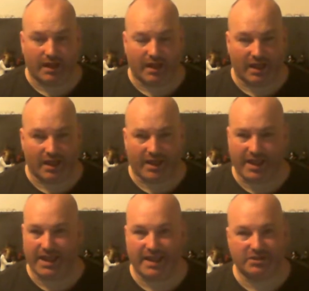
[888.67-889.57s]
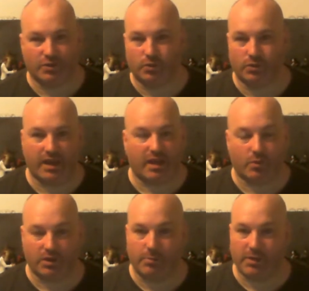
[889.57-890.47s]
It is a whole get what
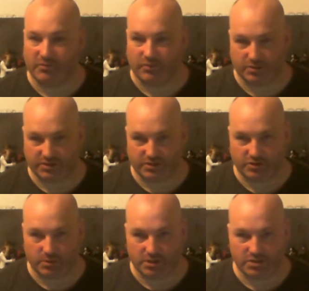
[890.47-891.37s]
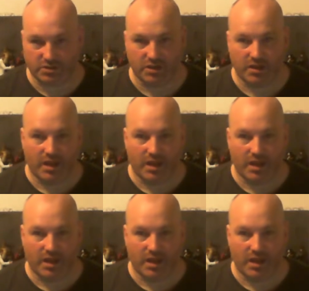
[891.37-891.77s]
you pay for situation.